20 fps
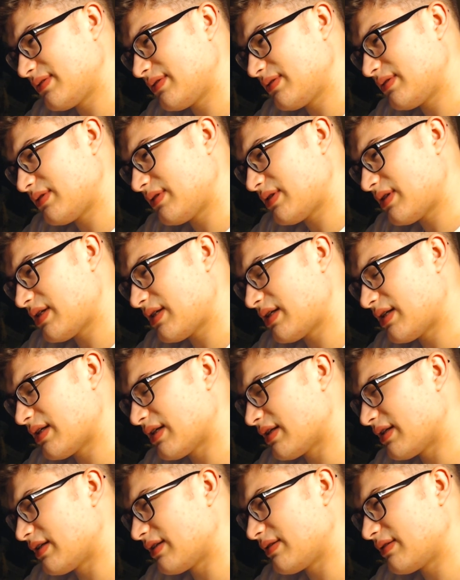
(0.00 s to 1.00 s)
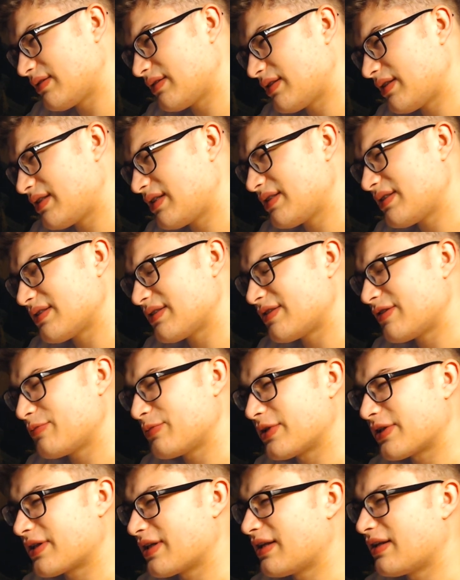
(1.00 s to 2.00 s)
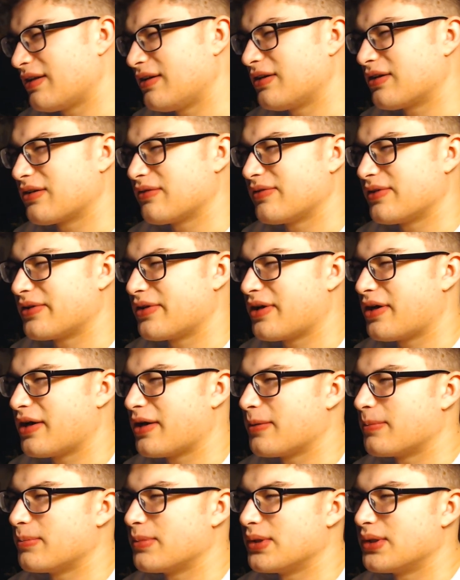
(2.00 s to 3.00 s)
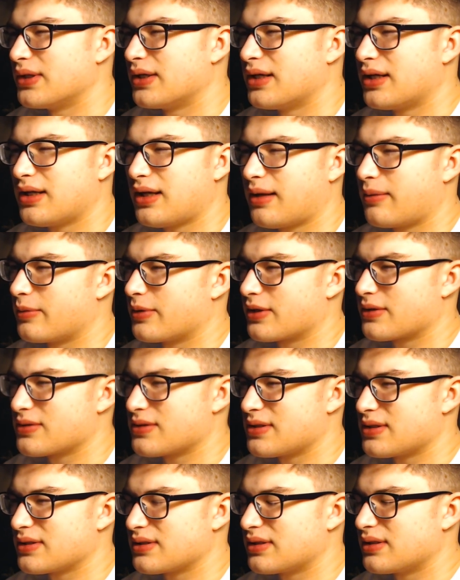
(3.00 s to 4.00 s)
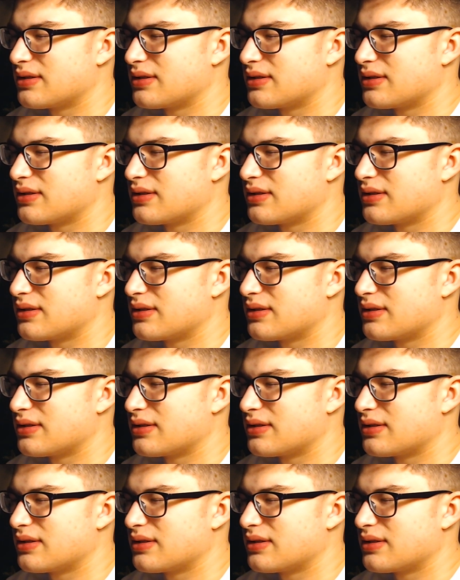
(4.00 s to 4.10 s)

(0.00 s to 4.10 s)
I don't know. It doesn't seem like that long of a time, but I am exhausted.